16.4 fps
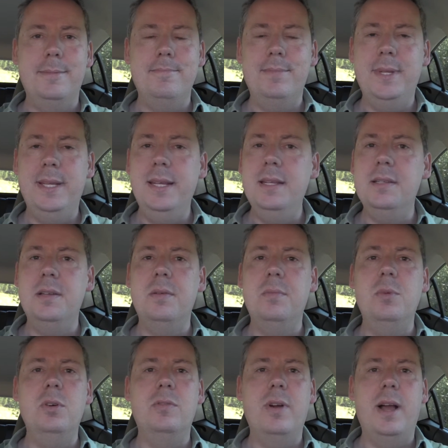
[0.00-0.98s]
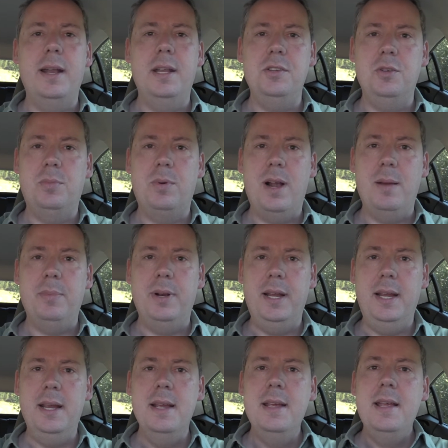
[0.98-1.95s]
easy to move right into
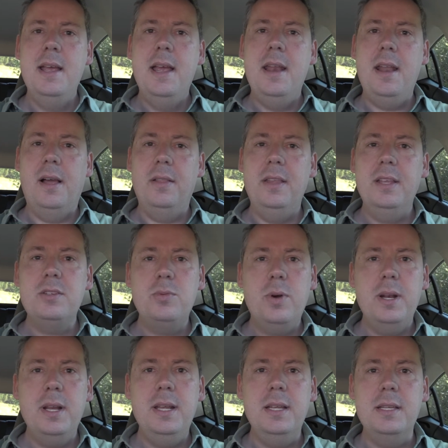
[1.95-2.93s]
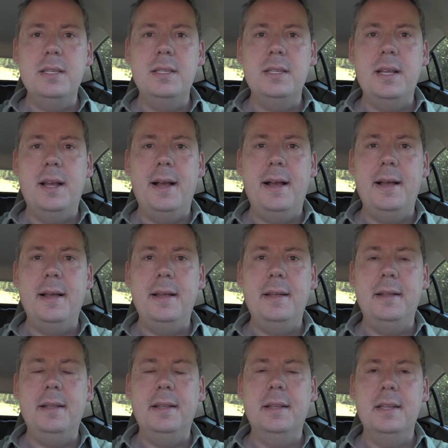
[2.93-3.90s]
property. Now this one is
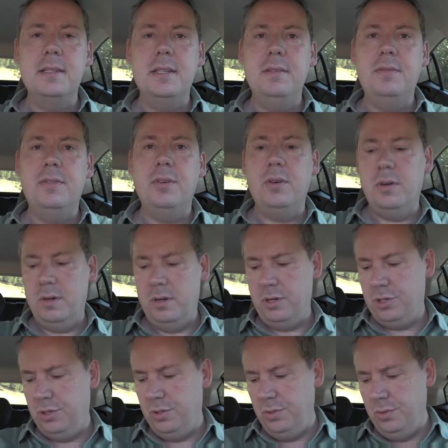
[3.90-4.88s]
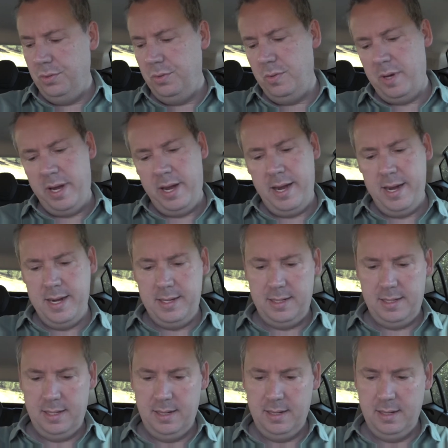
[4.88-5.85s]
listed for
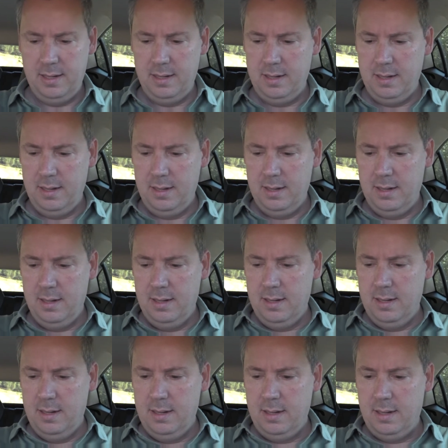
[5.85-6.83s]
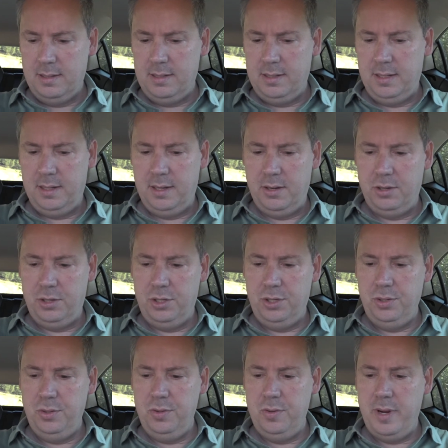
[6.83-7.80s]

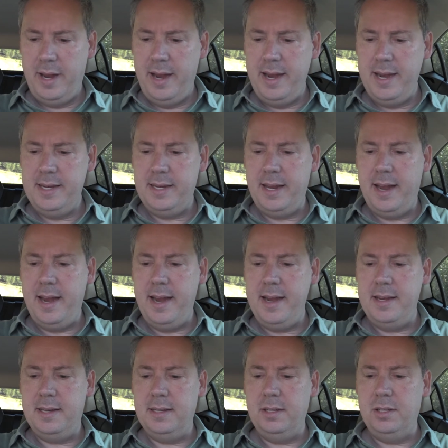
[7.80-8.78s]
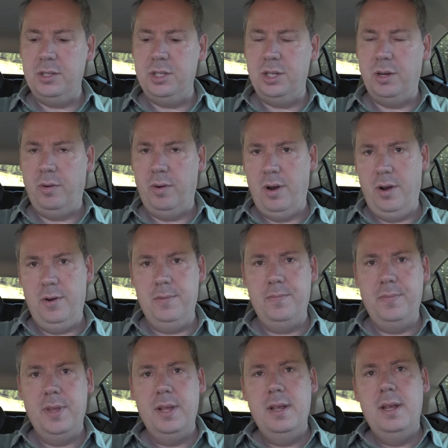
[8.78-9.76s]

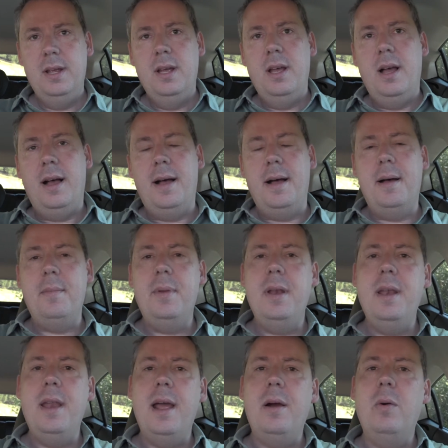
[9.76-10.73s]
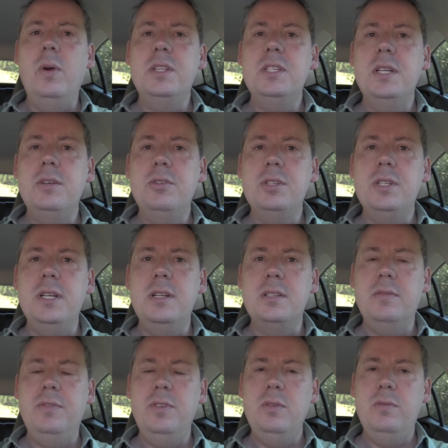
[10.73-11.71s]
2880. Now what's interesting,
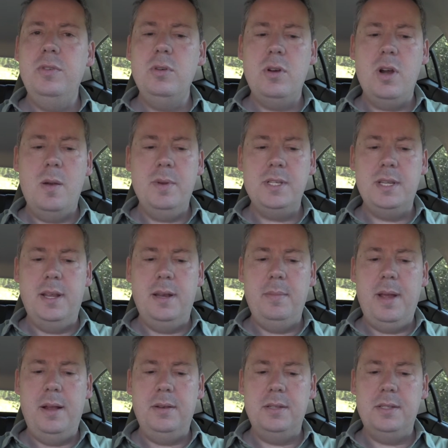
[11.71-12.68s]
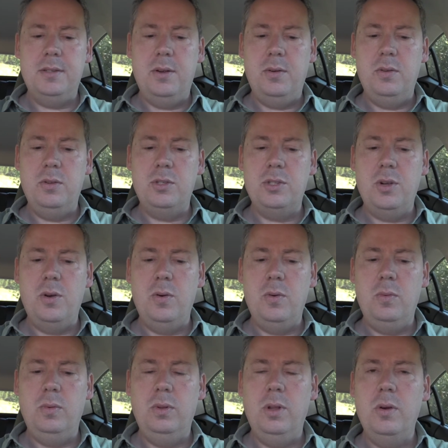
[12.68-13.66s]
just a few comments then about
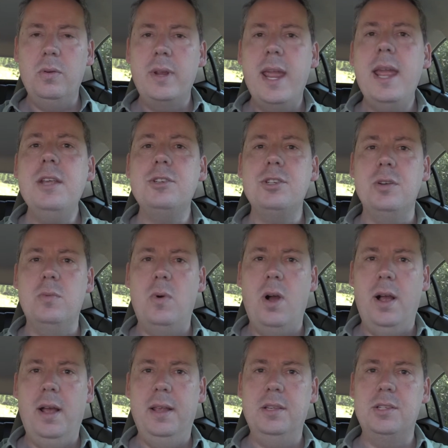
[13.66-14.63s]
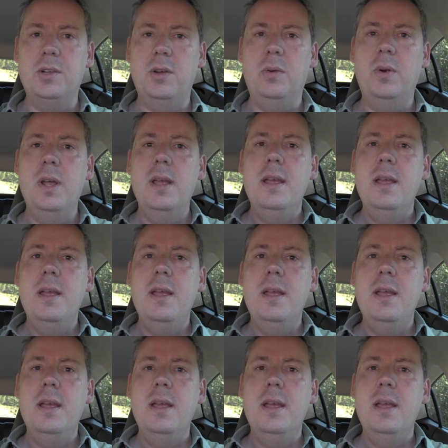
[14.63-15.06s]
so location wise. So